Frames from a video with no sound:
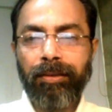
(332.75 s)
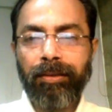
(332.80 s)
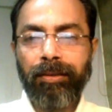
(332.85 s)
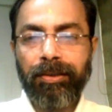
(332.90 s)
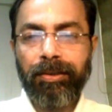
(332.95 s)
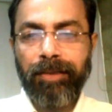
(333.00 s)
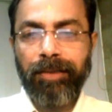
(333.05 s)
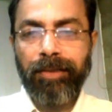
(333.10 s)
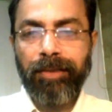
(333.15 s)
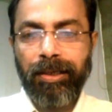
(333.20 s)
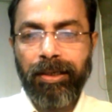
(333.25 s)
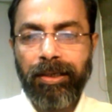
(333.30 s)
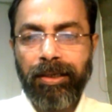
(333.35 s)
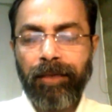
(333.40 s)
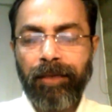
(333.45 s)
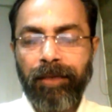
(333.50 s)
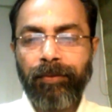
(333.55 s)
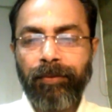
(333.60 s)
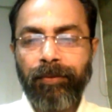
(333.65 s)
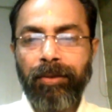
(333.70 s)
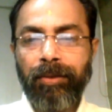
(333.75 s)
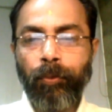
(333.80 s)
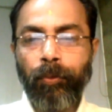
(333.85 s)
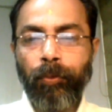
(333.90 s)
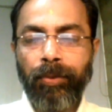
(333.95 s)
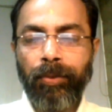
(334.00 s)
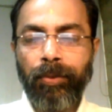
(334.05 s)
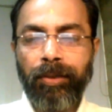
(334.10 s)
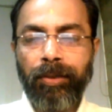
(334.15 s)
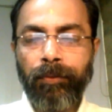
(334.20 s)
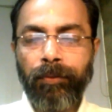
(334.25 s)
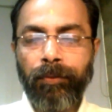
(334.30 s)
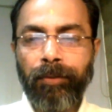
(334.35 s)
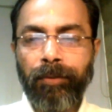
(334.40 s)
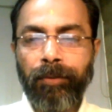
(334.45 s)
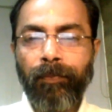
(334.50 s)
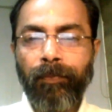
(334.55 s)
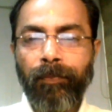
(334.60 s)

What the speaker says: this ETF and open-ended fund.